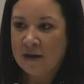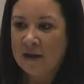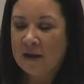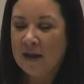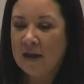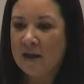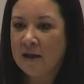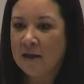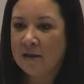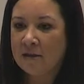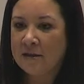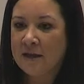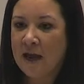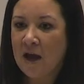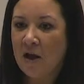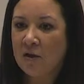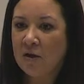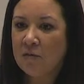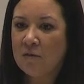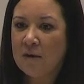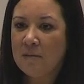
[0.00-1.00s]
And
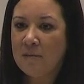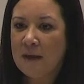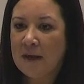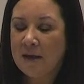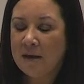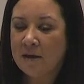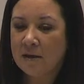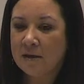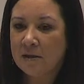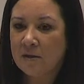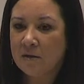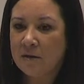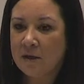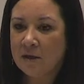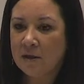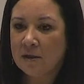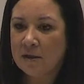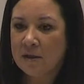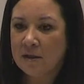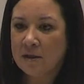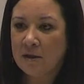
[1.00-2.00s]
how do we make it so that
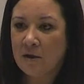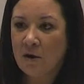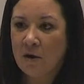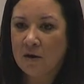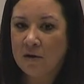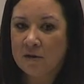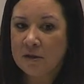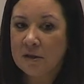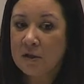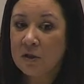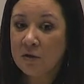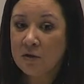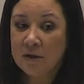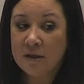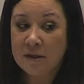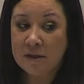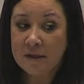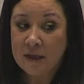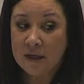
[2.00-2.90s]
our students,